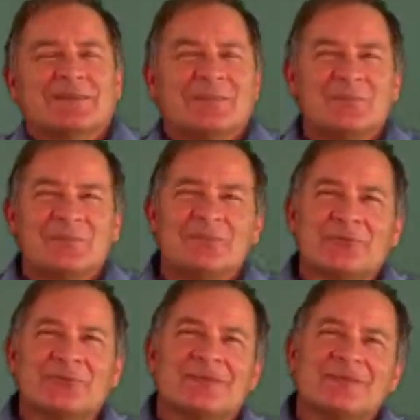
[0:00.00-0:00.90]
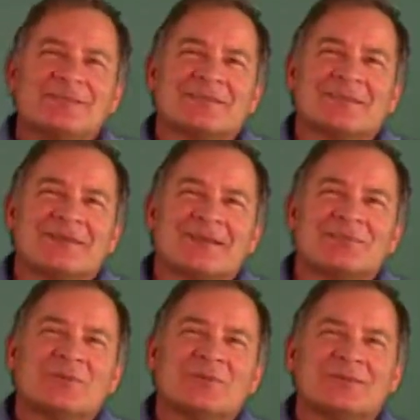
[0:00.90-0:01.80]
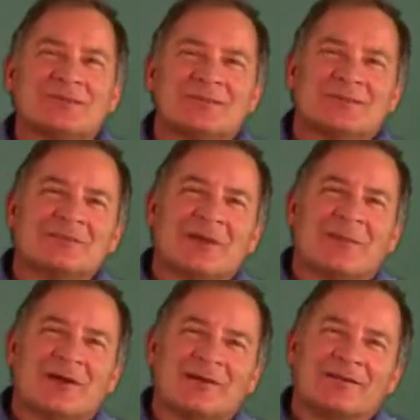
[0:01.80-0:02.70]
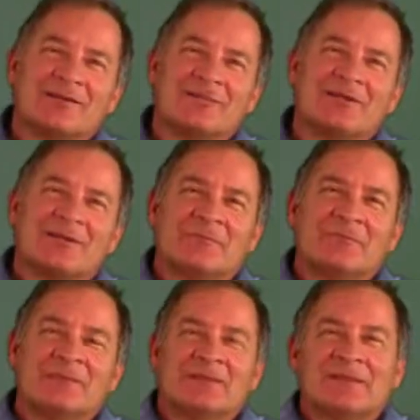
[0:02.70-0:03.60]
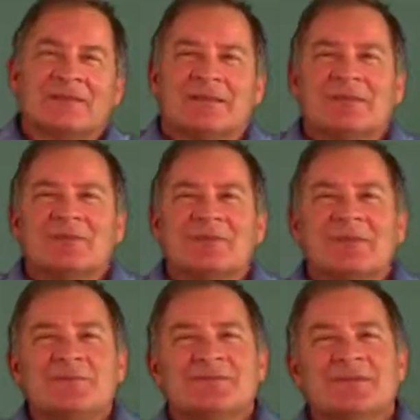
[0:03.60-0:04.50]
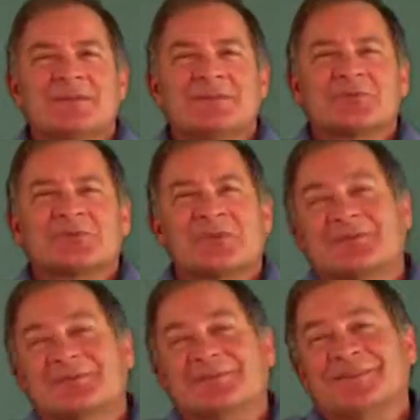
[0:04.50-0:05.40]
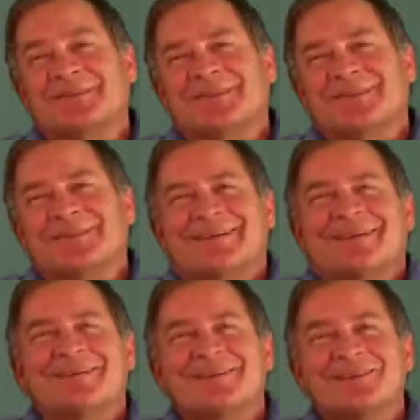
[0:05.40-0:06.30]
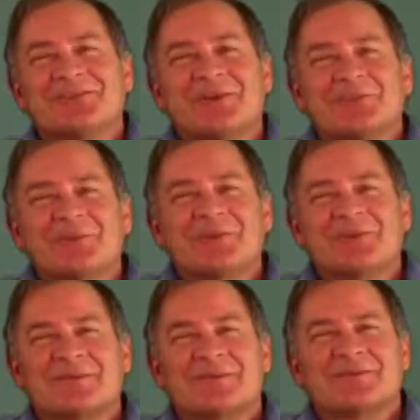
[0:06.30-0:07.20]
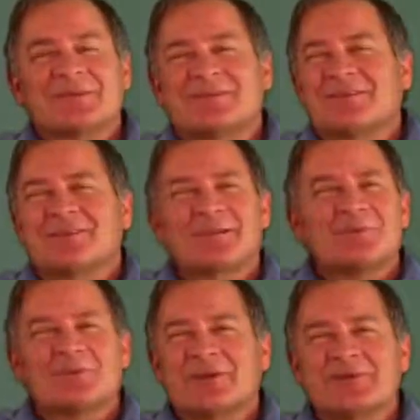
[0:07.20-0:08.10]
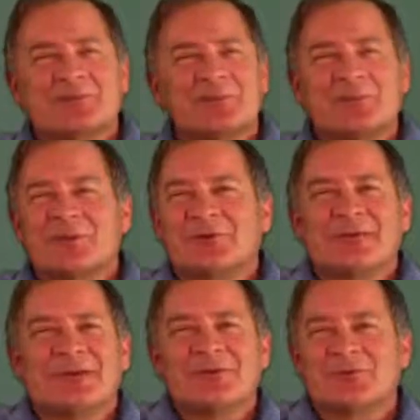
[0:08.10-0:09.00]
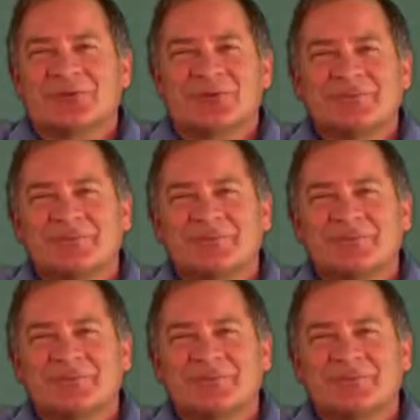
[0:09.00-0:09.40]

Keeps me in one place, and that allows me to tilt my body a little bit. Helps me keep sitting up straight. I think it also helps make it come across a little bit more casual.